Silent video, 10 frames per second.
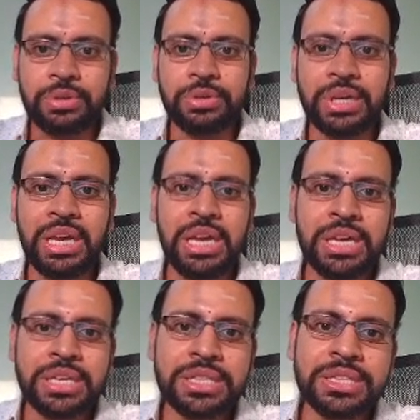Okay,
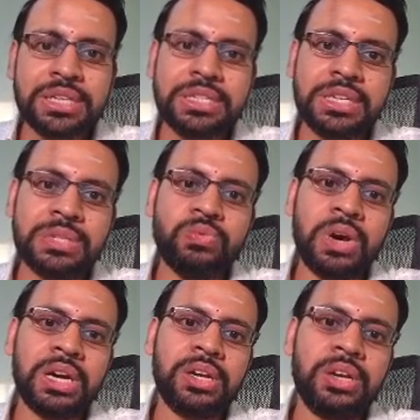this is
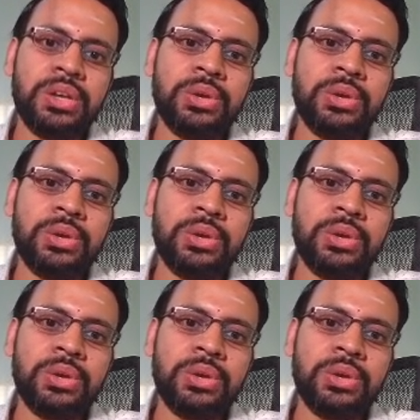what you